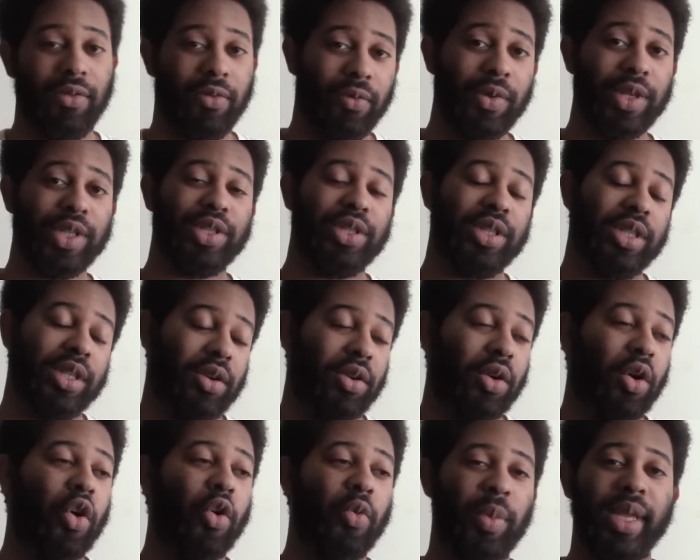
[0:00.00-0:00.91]
wishing or
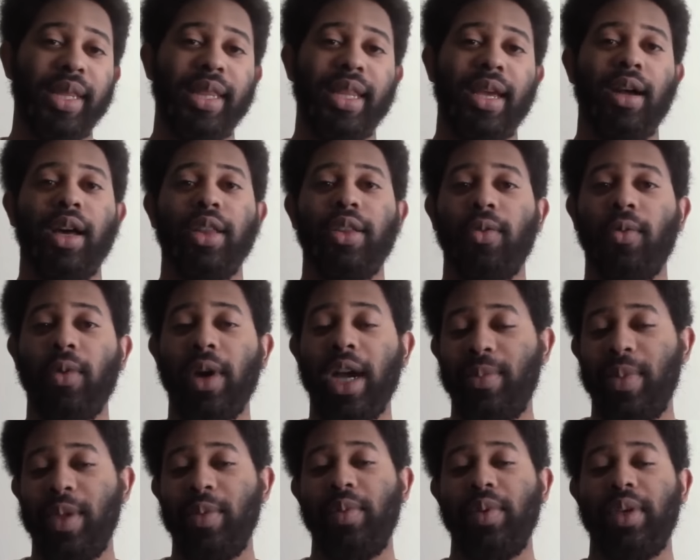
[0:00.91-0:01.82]
hoping that other
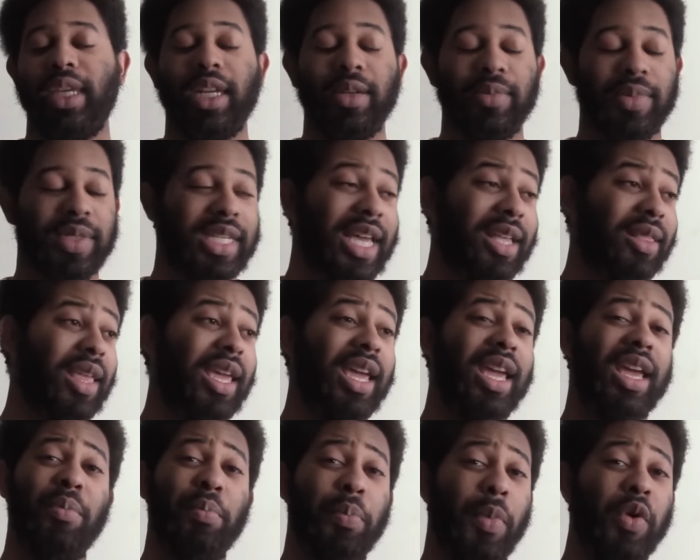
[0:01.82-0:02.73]
white people get upset.
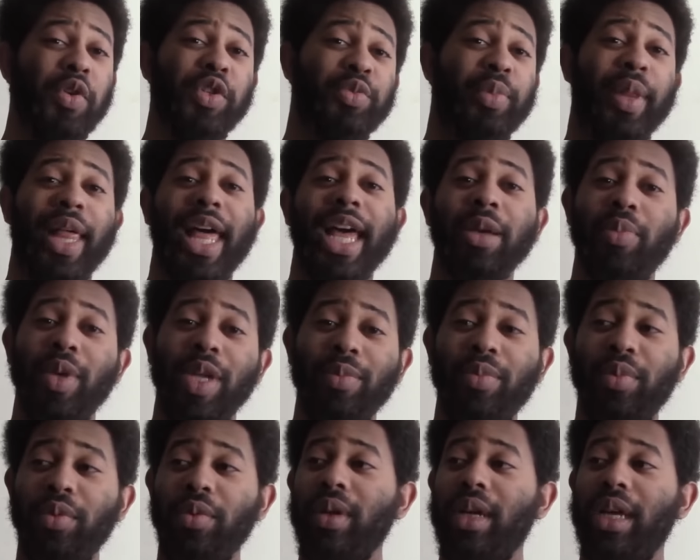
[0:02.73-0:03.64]
Most black
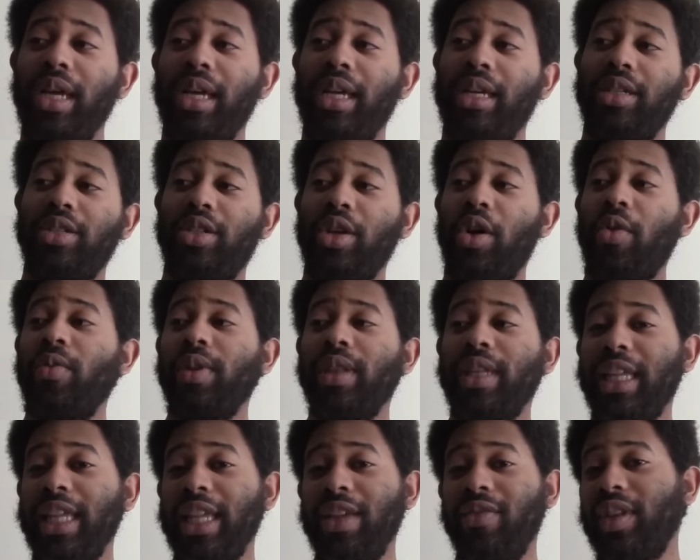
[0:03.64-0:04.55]
people don't
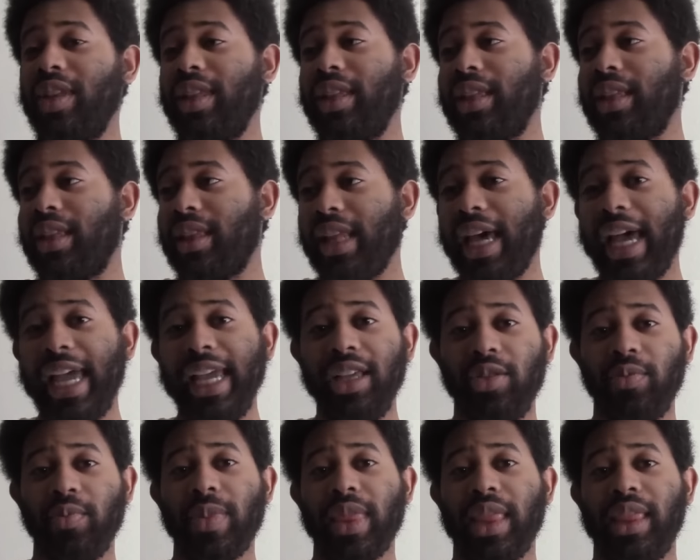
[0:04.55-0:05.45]
even
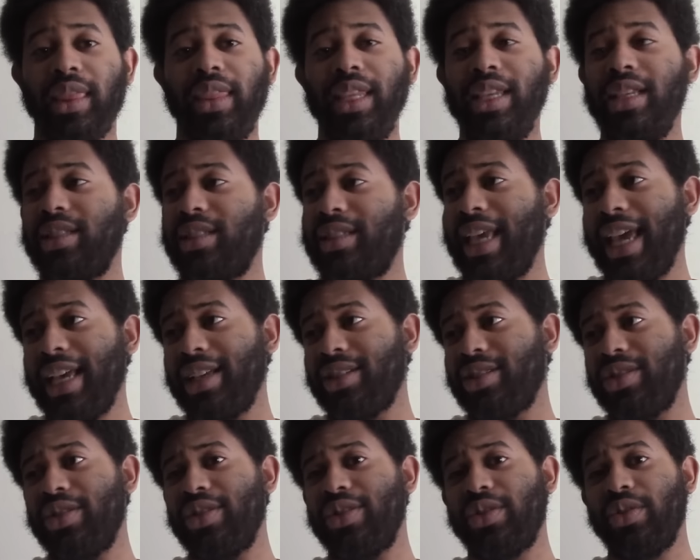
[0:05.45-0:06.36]
like these
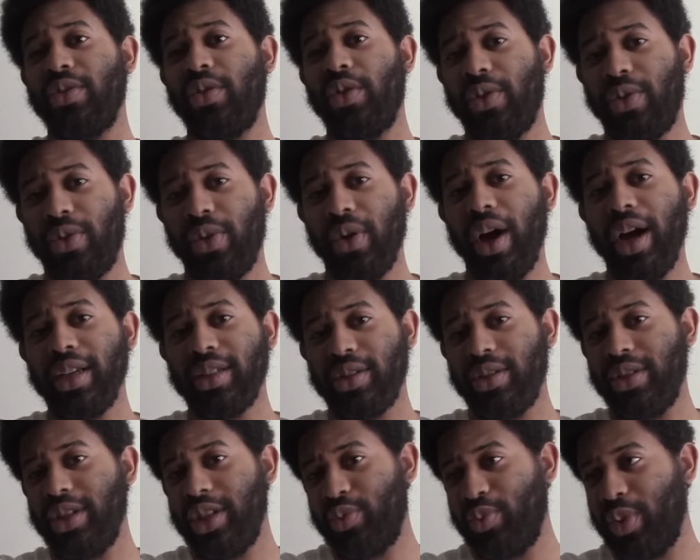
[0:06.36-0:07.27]
gangsters or thugs
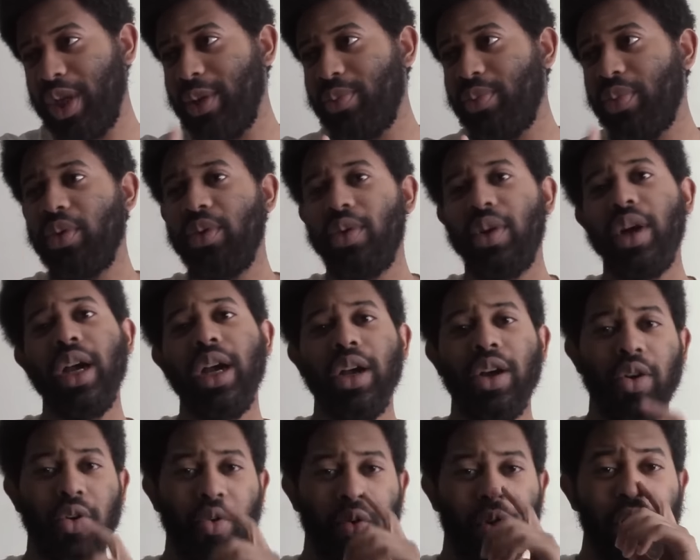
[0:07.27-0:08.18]
or these people
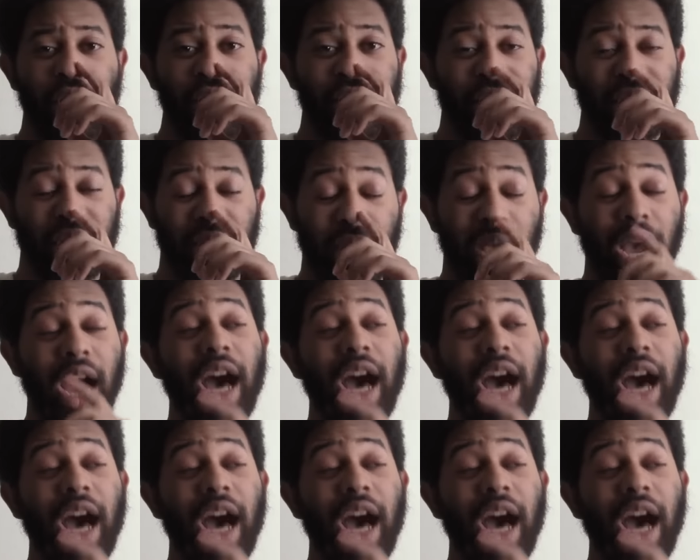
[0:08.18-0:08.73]
who hurt their kids.